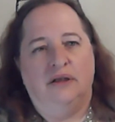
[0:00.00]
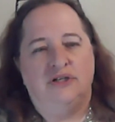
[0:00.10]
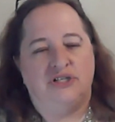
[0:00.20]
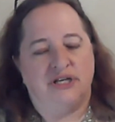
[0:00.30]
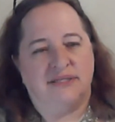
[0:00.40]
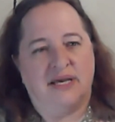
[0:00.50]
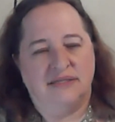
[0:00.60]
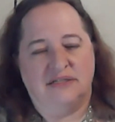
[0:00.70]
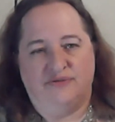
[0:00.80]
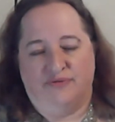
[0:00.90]
Just
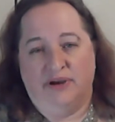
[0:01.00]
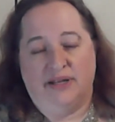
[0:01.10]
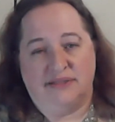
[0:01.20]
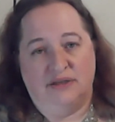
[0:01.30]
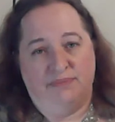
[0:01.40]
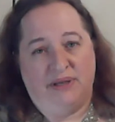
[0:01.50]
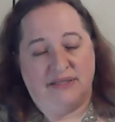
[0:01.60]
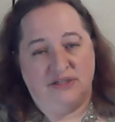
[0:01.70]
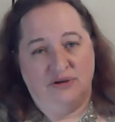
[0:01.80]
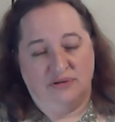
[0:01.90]
because it's free doesn't mean
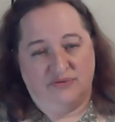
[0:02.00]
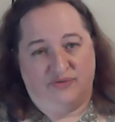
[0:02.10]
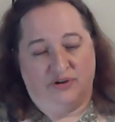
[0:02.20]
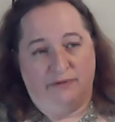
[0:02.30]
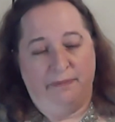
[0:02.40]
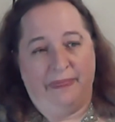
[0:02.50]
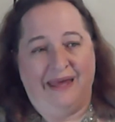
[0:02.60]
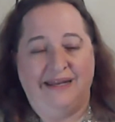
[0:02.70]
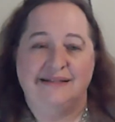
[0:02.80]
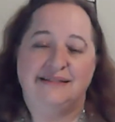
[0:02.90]
it's useful,
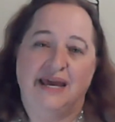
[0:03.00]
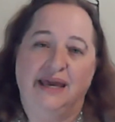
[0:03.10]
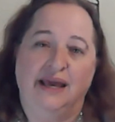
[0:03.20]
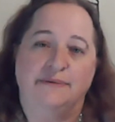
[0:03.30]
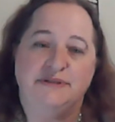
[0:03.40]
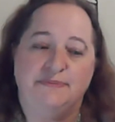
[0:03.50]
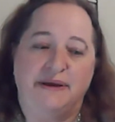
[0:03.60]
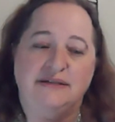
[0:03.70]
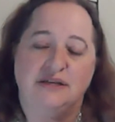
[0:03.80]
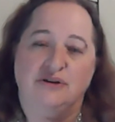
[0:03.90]
and it's taking up
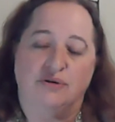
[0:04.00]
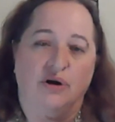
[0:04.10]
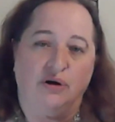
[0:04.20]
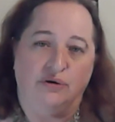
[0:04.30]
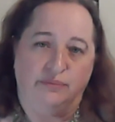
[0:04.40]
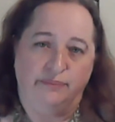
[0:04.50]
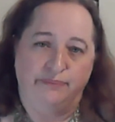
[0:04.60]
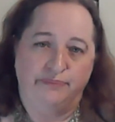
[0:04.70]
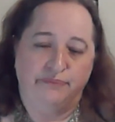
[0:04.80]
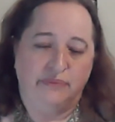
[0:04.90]
space in your home.
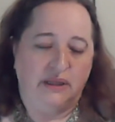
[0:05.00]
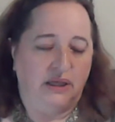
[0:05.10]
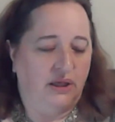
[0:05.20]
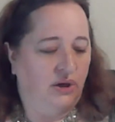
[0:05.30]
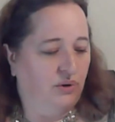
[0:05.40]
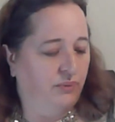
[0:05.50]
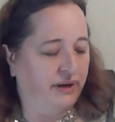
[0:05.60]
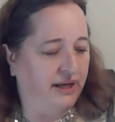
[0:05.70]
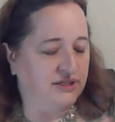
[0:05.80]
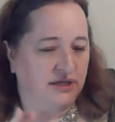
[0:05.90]

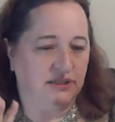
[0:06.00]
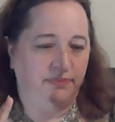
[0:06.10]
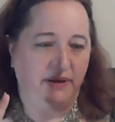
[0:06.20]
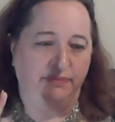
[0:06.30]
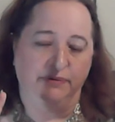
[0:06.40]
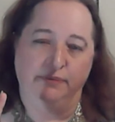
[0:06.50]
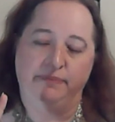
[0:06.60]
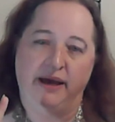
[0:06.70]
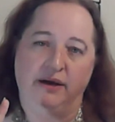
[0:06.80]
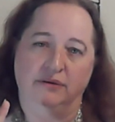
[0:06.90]
When I talk to people
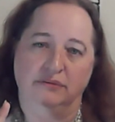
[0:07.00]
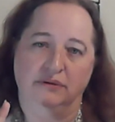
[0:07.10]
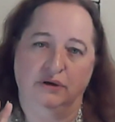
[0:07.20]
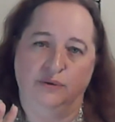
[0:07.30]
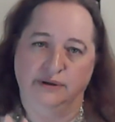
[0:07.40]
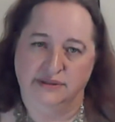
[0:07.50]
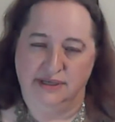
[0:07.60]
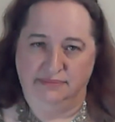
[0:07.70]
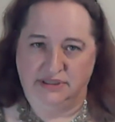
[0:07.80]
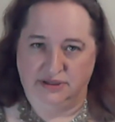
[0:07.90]
about
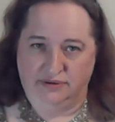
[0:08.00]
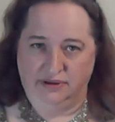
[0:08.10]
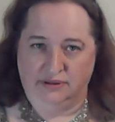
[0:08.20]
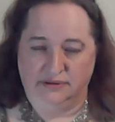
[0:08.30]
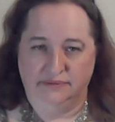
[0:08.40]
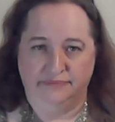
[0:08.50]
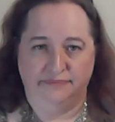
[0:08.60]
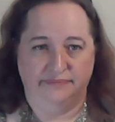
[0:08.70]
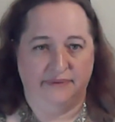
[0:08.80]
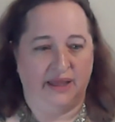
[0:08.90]
quilting material,
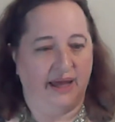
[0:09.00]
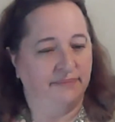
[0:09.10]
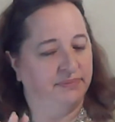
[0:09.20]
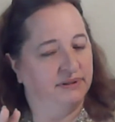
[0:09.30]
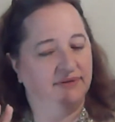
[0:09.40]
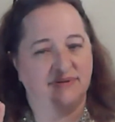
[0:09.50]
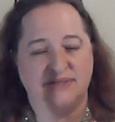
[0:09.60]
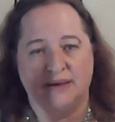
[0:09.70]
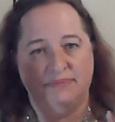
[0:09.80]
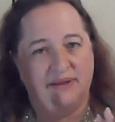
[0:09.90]
I believe the
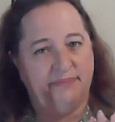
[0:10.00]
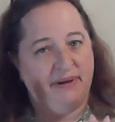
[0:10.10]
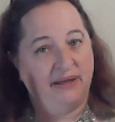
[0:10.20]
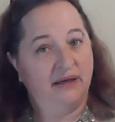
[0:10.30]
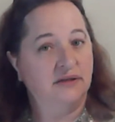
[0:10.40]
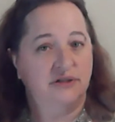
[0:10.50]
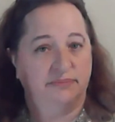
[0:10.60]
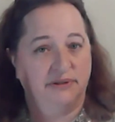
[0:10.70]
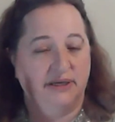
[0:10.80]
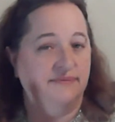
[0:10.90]
same thing that Bonnie Hunter
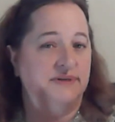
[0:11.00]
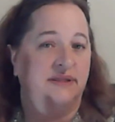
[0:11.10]
believes, in